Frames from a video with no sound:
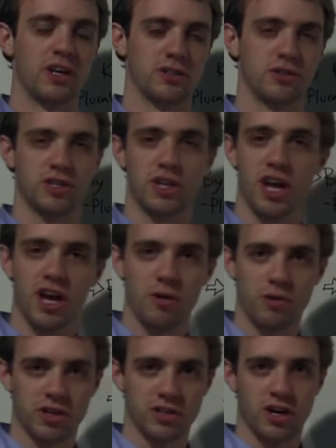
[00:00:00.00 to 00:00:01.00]
So today I
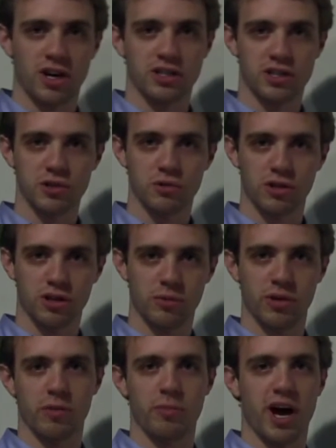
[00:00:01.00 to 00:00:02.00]
want to talk to you a little
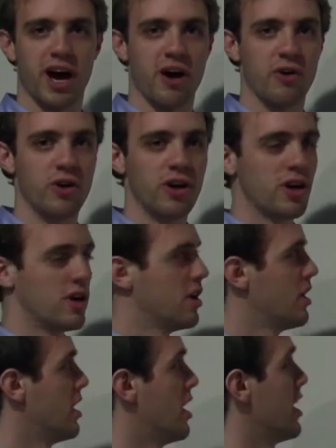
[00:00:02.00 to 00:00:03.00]
bit about
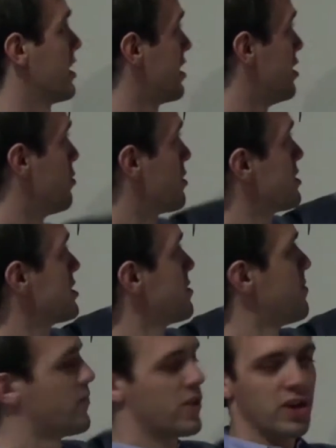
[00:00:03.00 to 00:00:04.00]

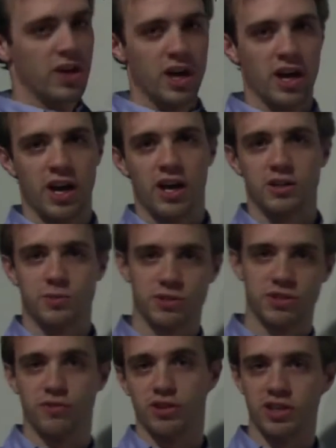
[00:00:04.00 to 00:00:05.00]
keywords, and
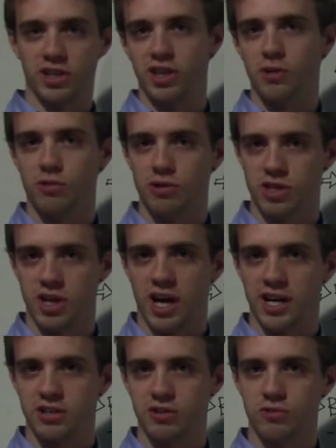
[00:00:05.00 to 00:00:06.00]
specifically keywords in
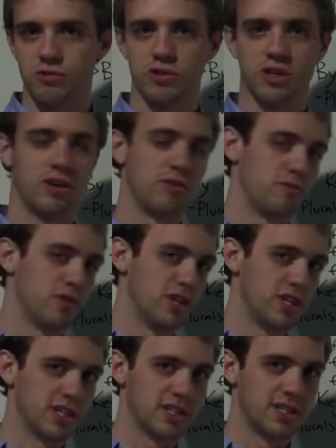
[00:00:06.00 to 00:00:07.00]
iTunes. They don't
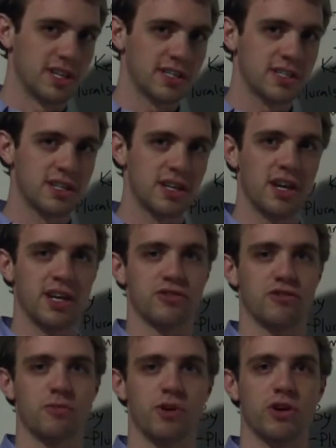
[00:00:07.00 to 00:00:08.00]
really exist in
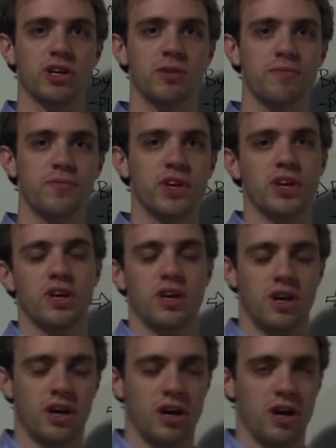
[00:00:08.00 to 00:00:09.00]
Android market.
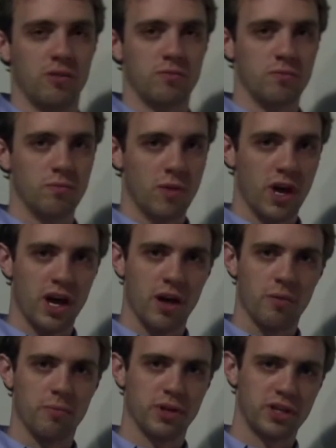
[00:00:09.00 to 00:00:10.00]

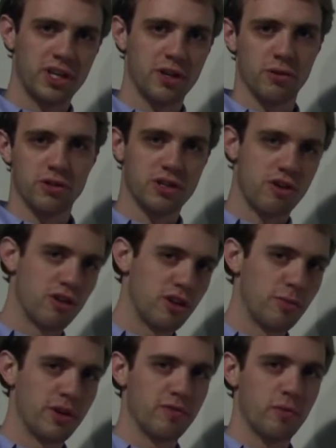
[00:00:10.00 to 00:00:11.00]
But keywords are a
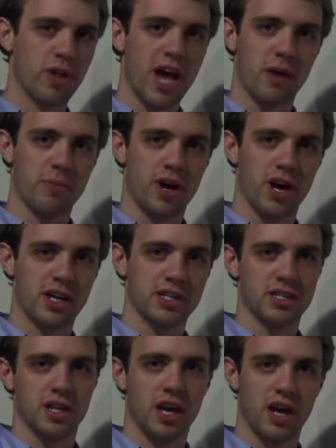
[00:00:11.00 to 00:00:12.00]
little bit of a black
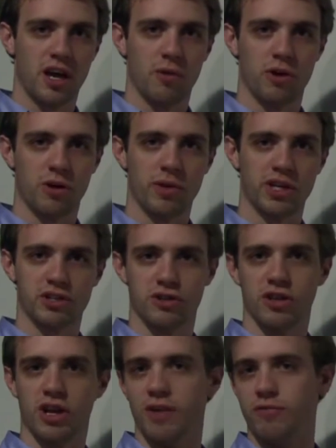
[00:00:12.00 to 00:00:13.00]
box, and I want to make
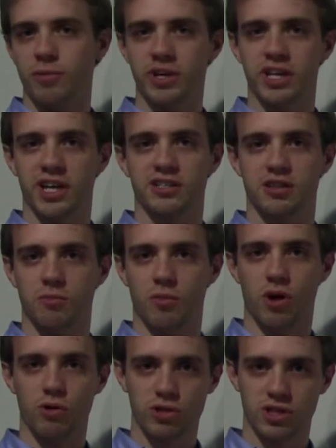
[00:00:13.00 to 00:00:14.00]
sure that everybody gets the
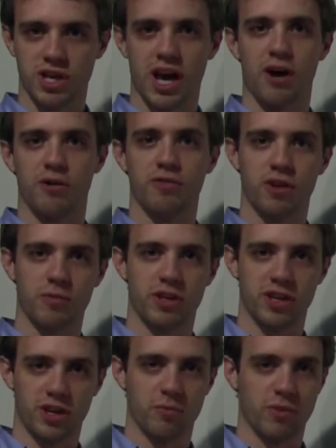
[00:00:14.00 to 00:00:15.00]
most out of them
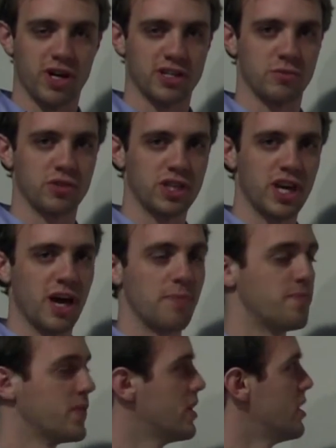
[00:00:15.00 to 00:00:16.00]
that they can possibly
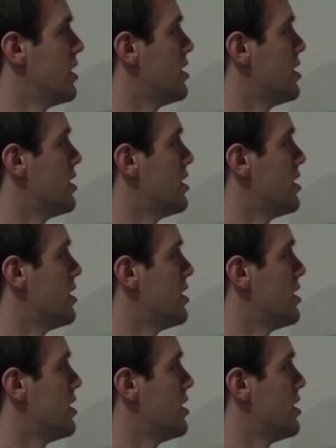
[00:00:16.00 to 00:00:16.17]
get.